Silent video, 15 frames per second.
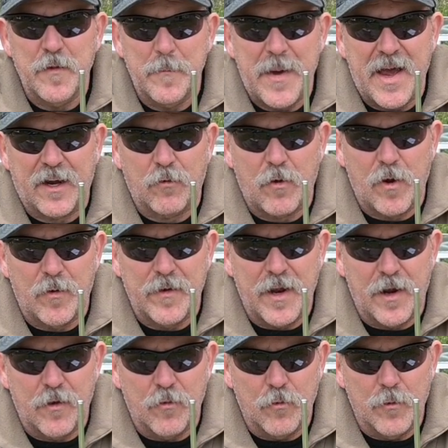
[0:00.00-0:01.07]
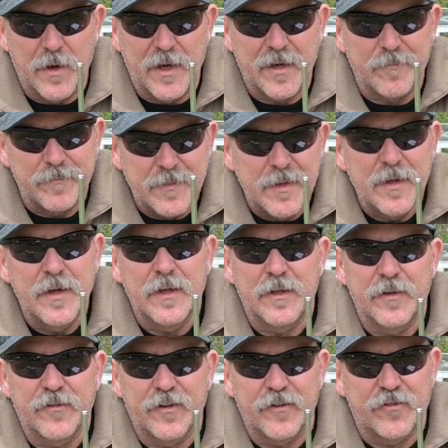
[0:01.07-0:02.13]
the background out of the way,
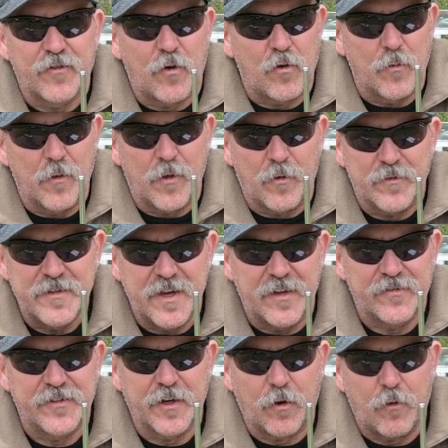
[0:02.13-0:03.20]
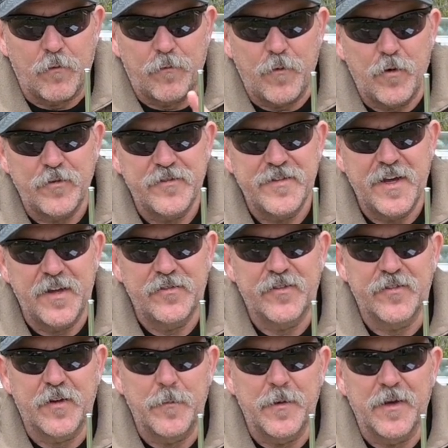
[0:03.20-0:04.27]
let's get started with our testing. Our first test
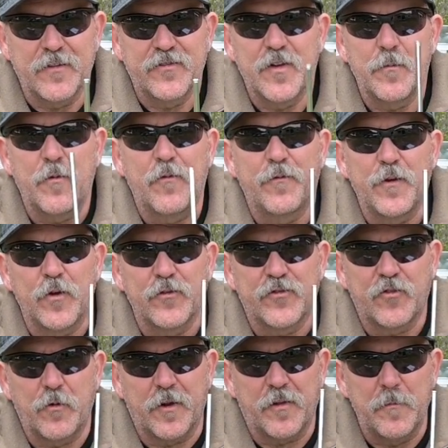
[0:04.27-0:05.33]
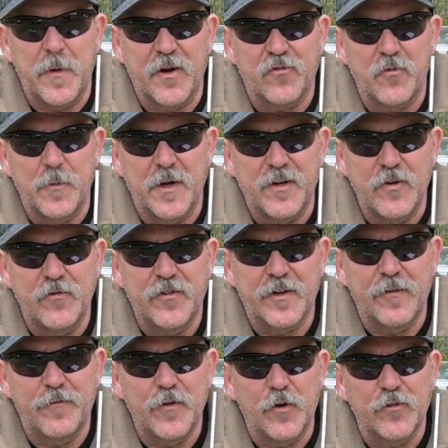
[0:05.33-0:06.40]
is going to be a simple field strength measurement
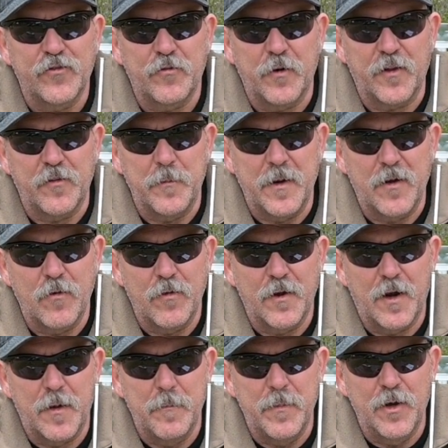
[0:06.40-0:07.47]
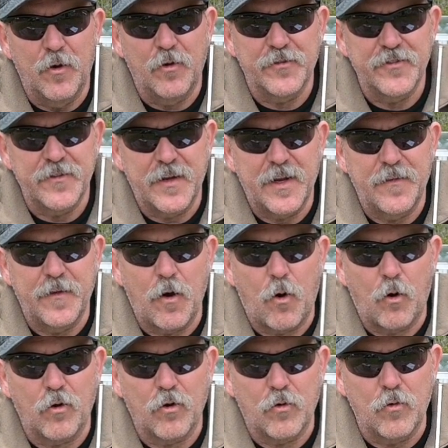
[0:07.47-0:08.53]
using a field strength meter that I built, and the
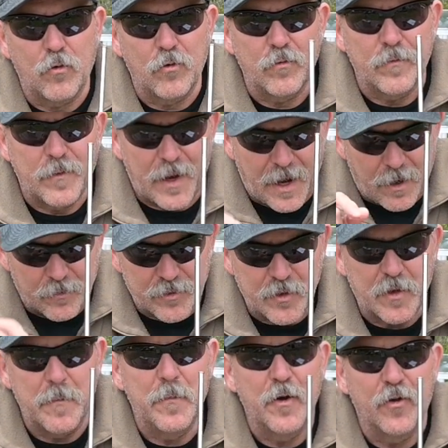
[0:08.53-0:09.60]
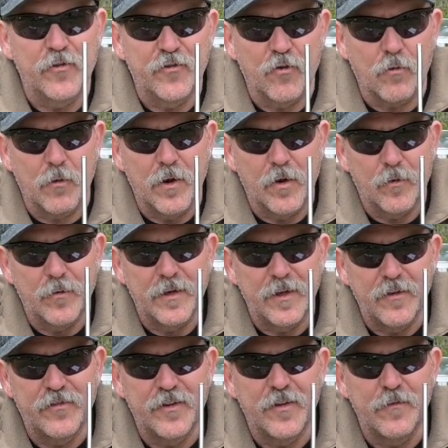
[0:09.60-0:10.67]
article, how you can build your own,
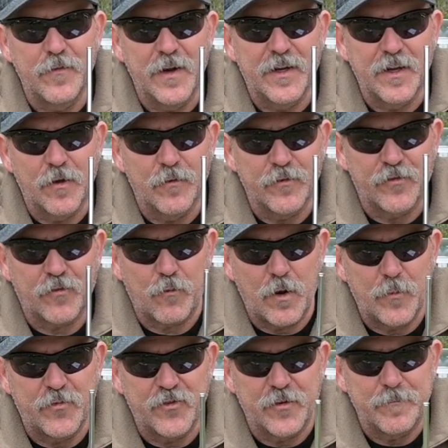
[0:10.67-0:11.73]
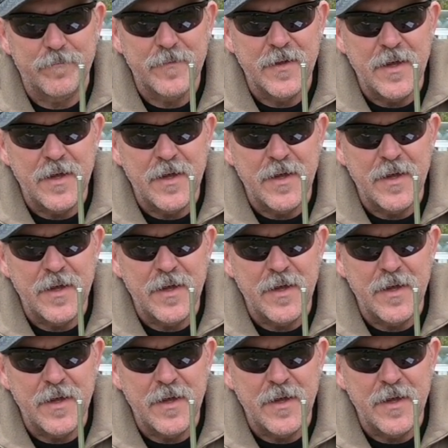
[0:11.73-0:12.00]
is in the video description.